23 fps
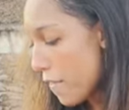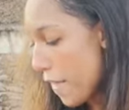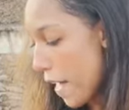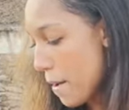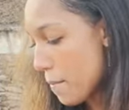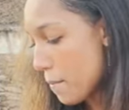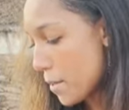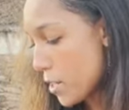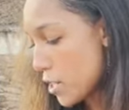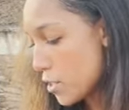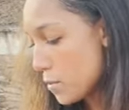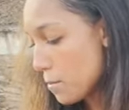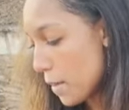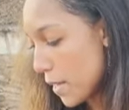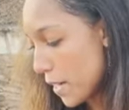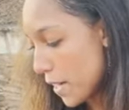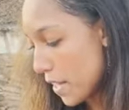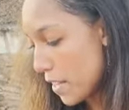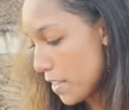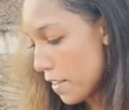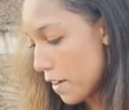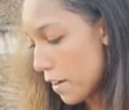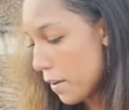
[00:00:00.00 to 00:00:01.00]
that much
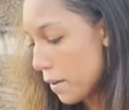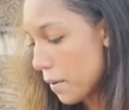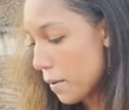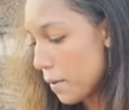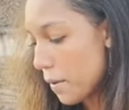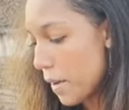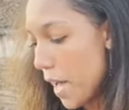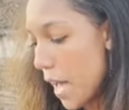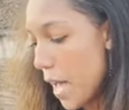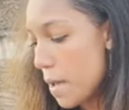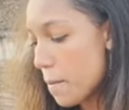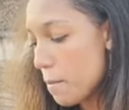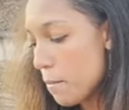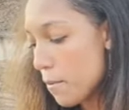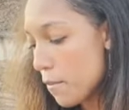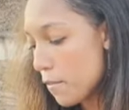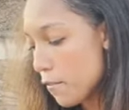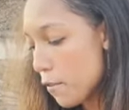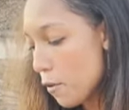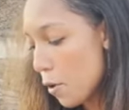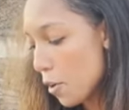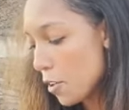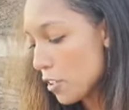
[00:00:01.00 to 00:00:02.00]
money though, and
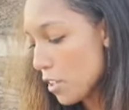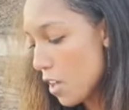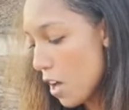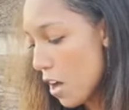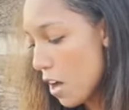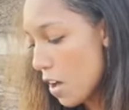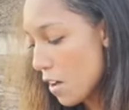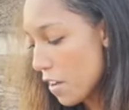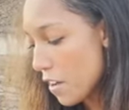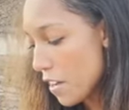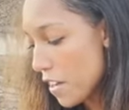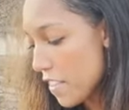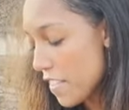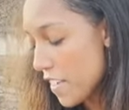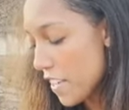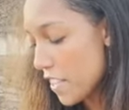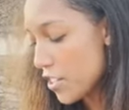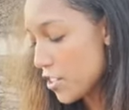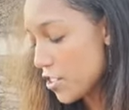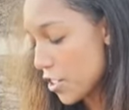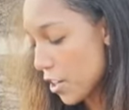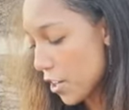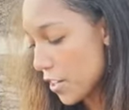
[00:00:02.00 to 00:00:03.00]
before long, they
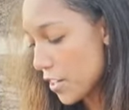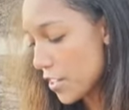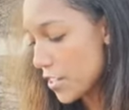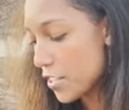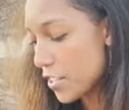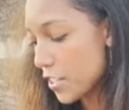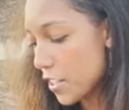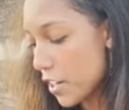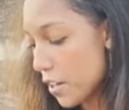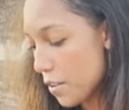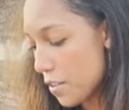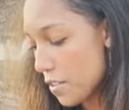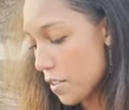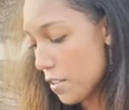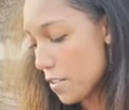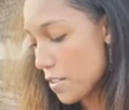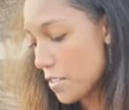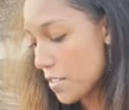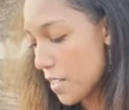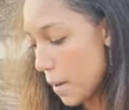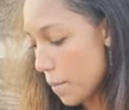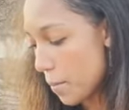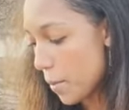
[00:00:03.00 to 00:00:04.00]
started to go their
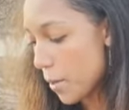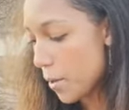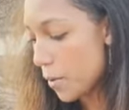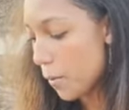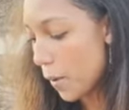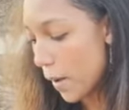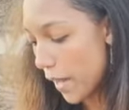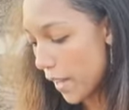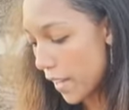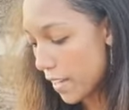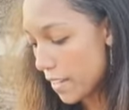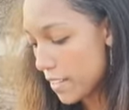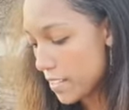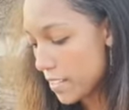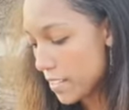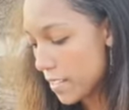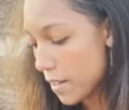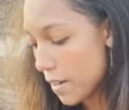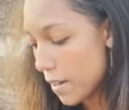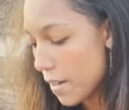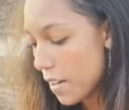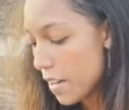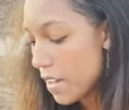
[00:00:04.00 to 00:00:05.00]
separate ways.
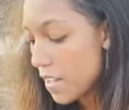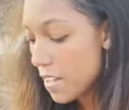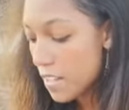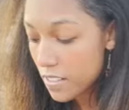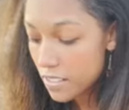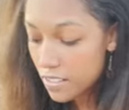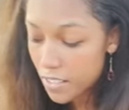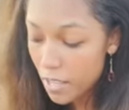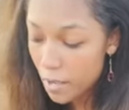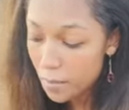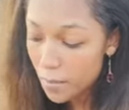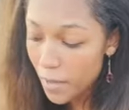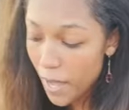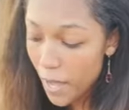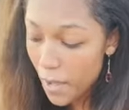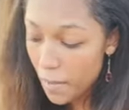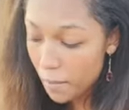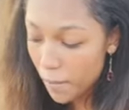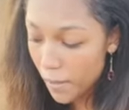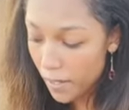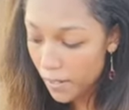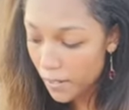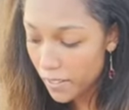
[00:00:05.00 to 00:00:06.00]
Some got
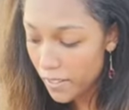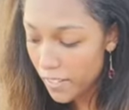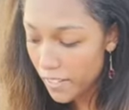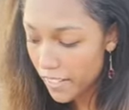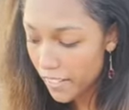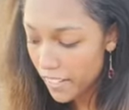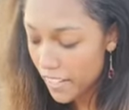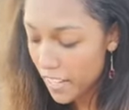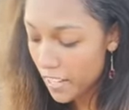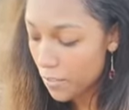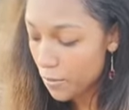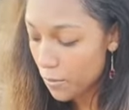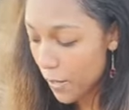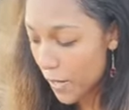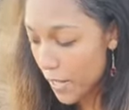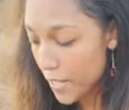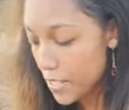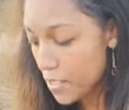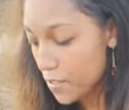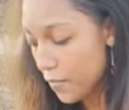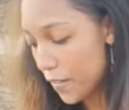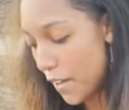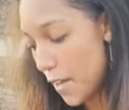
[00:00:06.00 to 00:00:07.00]
married and
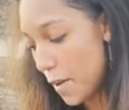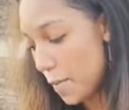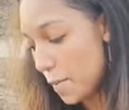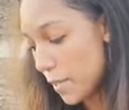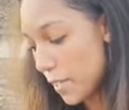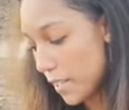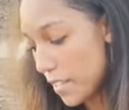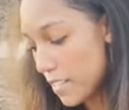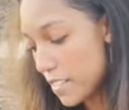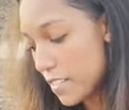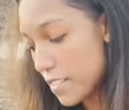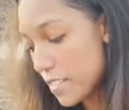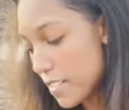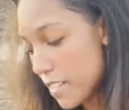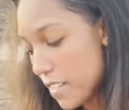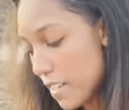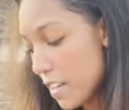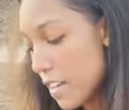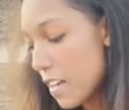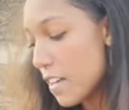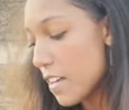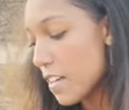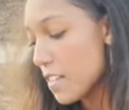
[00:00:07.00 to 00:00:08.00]
raised families.
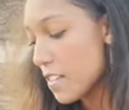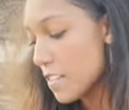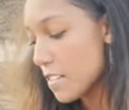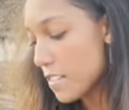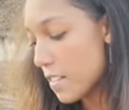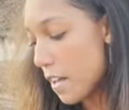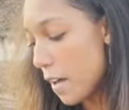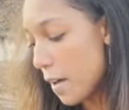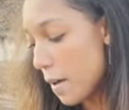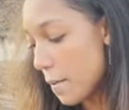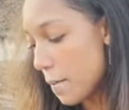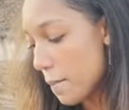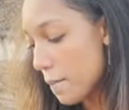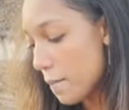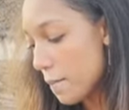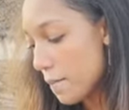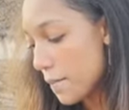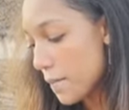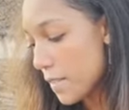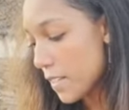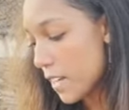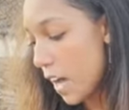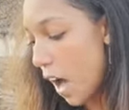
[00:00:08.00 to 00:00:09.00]
Some
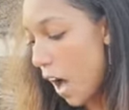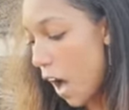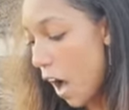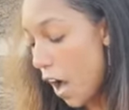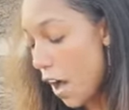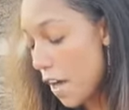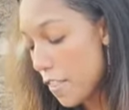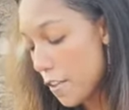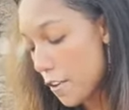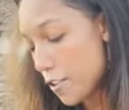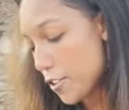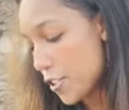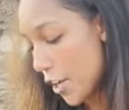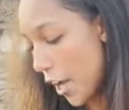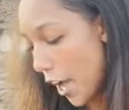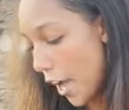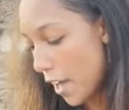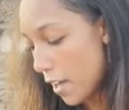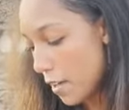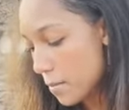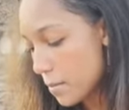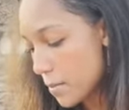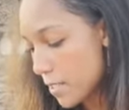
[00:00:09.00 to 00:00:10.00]
got other
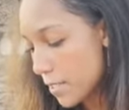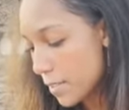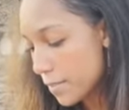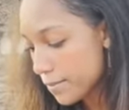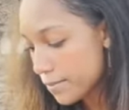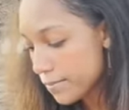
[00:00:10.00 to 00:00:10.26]
jobs.